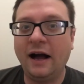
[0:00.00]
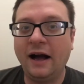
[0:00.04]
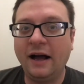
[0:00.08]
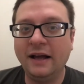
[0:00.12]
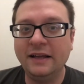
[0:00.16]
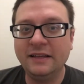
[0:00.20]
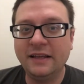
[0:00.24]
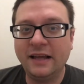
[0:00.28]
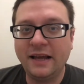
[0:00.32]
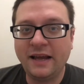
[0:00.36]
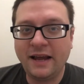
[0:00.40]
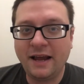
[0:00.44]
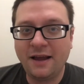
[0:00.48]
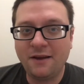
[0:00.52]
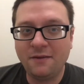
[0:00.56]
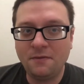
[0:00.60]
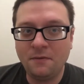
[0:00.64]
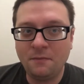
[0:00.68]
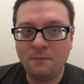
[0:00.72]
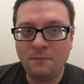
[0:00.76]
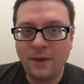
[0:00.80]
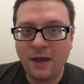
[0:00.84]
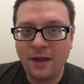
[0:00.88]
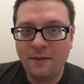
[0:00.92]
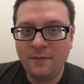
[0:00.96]
I like how
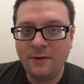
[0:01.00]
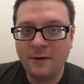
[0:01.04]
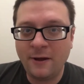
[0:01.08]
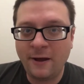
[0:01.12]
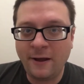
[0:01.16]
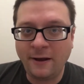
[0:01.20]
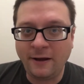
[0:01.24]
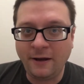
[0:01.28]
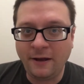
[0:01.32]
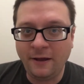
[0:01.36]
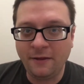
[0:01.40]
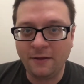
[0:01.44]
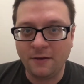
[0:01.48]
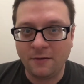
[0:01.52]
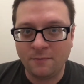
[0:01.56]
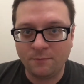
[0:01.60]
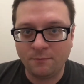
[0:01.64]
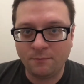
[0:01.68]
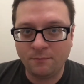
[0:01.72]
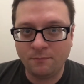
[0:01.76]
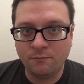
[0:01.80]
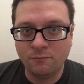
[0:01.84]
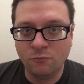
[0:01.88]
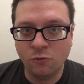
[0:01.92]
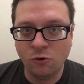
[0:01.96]
the baby knight
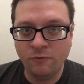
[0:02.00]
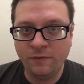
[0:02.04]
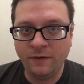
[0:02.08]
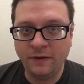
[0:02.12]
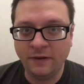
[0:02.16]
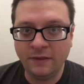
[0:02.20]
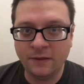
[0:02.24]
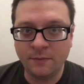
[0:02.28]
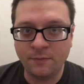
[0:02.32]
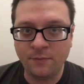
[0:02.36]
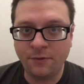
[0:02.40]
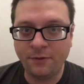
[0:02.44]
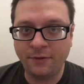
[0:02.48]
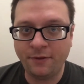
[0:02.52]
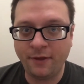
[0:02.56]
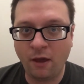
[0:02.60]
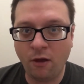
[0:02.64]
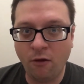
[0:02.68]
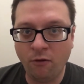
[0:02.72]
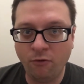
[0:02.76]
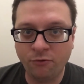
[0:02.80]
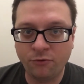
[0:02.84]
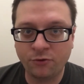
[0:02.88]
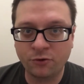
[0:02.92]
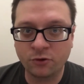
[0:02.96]
isn't moving
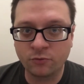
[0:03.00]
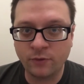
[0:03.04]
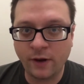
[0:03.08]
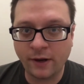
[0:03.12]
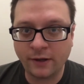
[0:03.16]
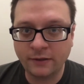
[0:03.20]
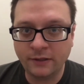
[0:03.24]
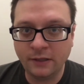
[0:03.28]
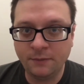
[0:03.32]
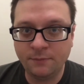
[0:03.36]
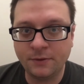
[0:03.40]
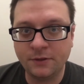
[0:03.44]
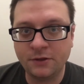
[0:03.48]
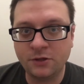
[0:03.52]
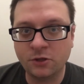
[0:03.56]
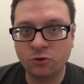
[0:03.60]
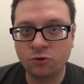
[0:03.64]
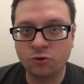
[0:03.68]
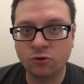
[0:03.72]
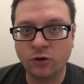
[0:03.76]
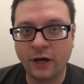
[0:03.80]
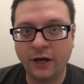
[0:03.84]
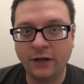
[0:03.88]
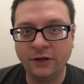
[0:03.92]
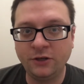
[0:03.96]
themselves directly, but they're
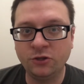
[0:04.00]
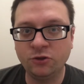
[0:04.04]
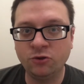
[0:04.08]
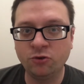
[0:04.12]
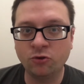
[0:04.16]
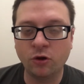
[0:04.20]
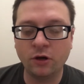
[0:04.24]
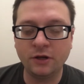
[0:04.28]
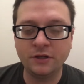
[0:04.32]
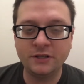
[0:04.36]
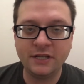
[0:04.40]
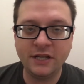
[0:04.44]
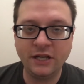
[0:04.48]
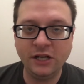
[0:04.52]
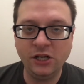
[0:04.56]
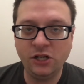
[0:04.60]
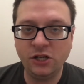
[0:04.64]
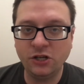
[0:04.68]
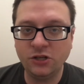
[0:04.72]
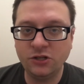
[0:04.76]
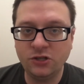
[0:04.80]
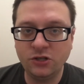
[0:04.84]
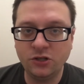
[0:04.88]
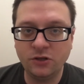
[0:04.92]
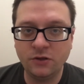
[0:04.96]
trying to draw
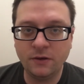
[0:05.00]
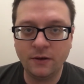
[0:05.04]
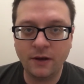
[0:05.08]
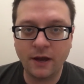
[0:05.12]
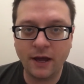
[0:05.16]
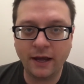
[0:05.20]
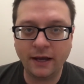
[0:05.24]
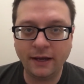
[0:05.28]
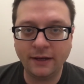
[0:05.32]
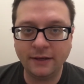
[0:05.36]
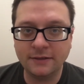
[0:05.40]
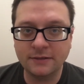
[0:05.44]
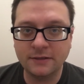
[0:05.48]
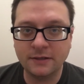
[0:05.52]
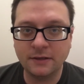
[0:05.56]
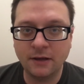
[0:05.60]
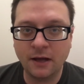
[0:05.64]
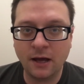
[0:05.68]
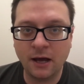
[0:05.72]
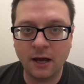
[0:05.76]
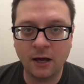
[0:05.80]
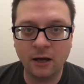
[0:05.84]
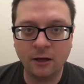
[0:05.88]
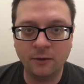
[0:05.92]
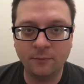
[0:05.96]
attention to the knight
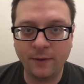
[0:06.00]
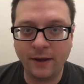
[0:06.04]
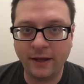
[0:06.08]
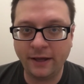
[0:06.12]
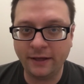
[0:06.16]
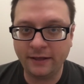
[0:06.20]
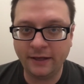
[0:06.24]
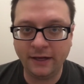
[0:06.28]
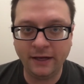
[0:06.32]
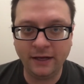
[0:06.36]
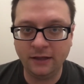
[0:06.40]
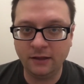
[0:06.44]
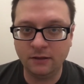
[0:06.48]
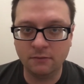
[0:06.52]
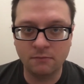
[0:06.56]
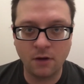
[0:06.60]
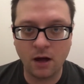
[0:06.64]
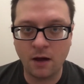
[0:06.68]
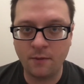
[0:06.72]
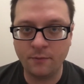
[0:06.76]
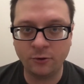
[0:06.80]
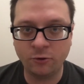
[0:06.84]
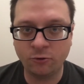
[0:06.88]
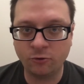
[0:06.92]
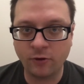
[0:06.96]
uh, by getting the
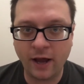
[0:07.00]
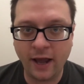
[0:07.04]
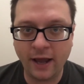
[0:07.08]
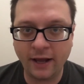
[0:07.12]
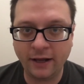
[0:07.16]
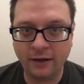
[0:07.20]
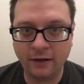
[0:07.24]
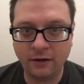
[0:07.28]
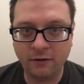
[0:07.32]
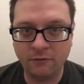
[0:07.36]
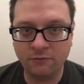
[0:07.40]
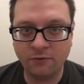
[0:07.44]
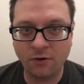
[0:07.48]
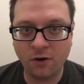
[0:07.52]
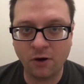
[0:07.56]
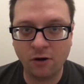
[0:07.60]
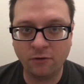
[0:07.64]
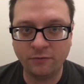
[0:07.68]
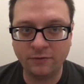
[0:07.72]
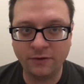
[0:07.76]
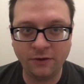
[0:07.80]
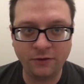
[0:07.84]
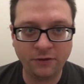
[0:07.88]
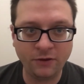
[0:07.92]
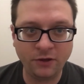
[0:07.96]
mama dragon
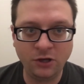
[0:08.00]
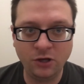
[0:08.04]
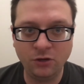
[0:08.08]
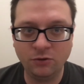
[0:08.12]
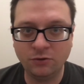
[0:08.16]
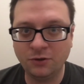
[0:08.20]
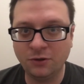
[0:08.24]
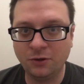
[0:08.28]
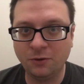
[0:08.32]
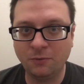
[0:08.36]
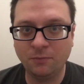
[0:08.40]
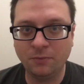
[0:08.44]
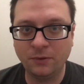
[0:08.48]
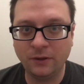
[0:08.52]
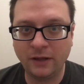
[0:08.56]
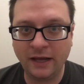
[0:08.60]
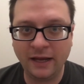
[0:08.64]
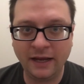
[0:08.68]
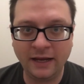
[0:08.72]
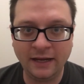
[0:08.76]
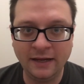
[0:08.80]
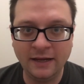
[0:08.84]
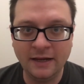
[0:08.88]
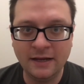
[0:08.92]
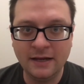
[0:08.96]
involved. It's a cute little
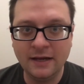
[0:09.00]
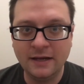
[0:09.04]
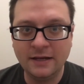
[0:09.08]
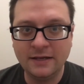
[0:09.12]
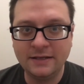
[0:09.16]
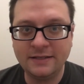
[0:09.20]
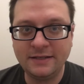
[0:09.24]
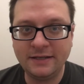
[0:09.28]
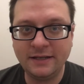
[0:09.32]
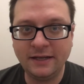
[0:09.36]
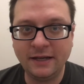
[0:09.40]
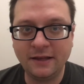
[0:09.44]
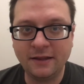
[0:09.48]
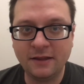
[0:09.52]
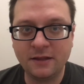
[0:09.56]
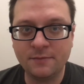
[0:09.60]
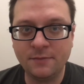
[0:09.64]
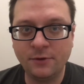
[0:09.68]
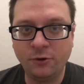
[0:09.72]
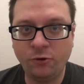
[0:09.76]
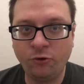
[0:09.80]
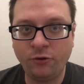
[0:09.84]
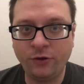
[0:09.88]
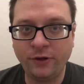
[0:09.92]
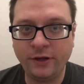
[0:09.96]
play to get
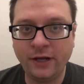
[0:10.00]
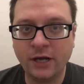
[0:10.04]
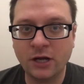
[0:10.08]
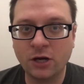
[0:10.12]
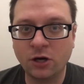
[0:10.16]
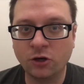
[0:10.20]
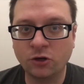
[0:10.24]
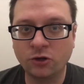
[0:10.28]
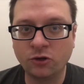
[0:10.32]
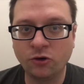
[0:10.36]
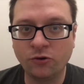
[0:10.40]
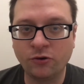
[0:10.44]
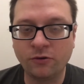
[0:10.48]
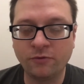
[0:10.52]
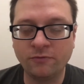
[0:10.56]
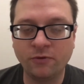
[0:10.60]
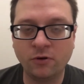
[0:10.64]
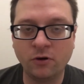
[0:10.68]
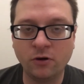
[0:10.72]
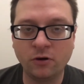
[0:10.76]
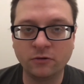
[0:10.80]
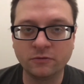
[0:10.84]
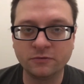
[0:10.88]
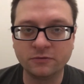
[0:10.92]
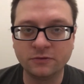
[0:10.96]
some interesting characters
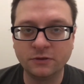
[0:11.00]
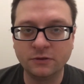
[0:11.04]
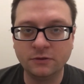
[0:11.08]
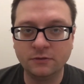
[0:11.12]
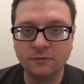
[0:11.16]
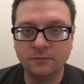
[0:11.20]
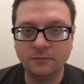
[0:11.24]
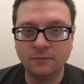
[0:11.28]
involved.